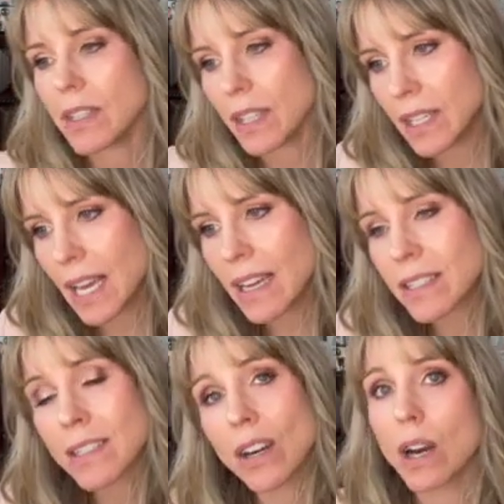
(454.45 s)

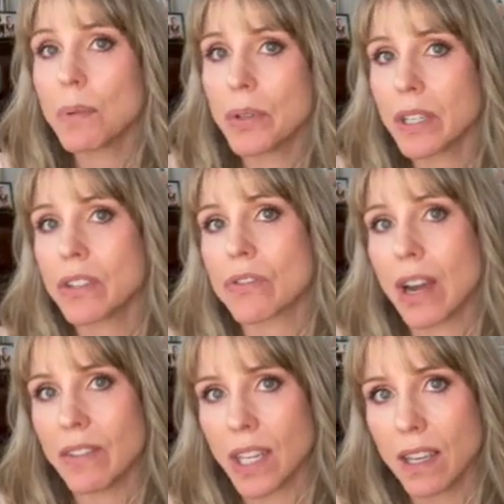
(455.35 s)
Next, carpooling and
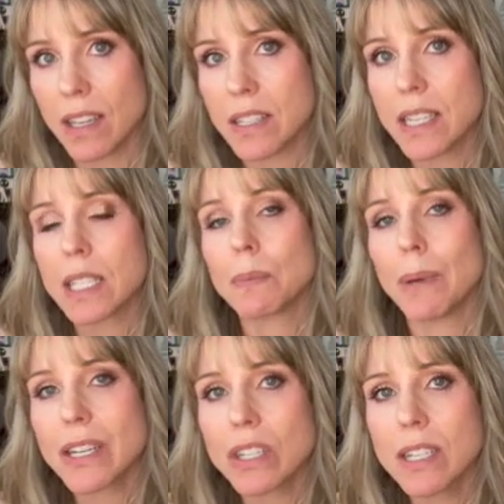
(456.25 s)
driving kids,
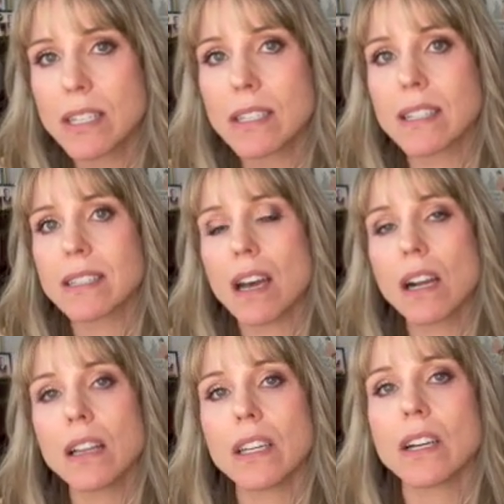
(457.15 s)
especially since it's
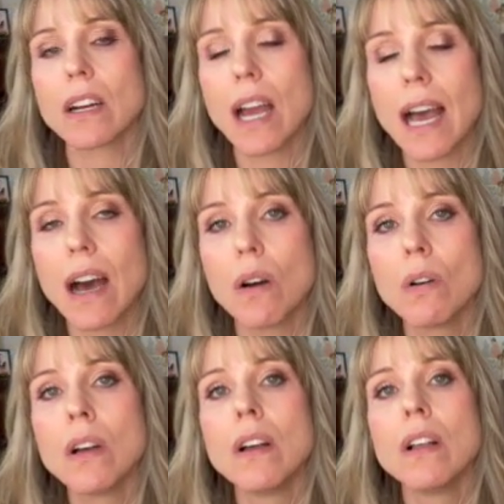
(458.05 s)
not clear
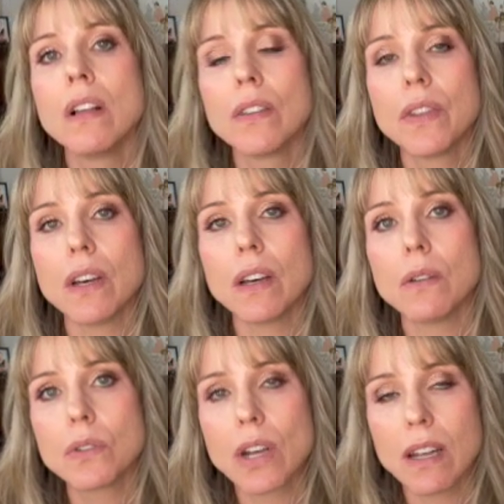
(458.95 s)
how
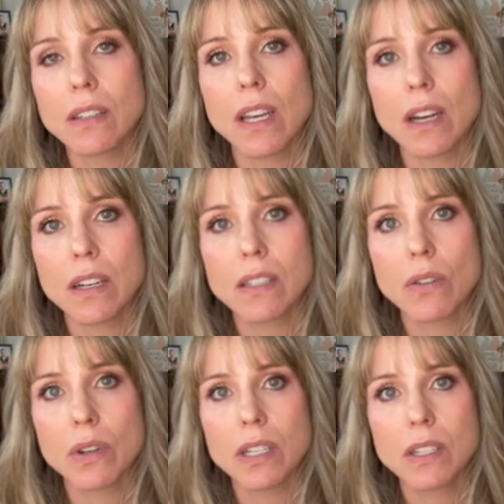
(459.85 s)
the childcare is
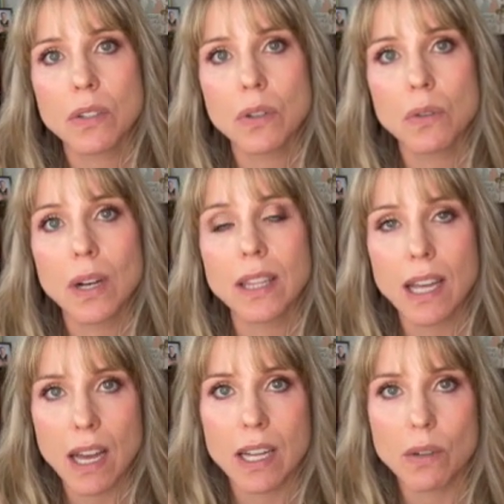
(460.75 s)
going to
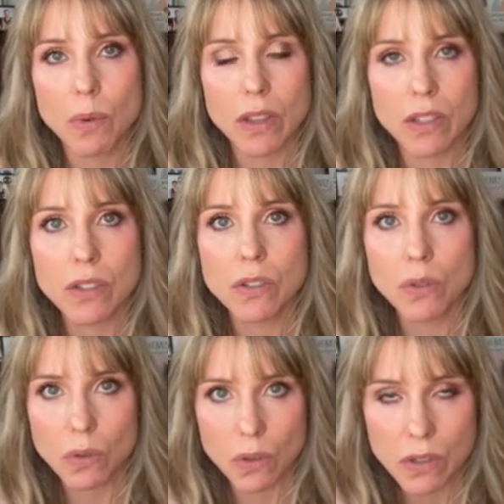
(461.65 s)
align with the
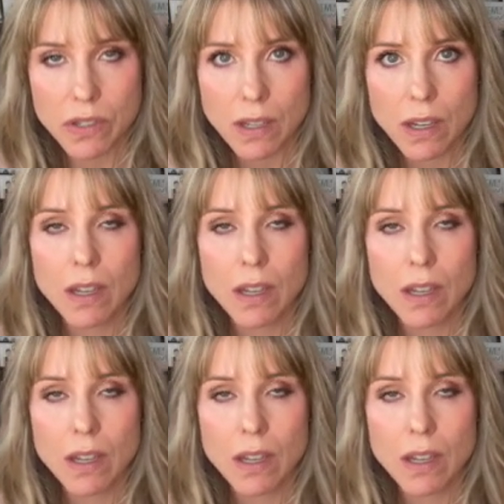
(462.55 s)
schools.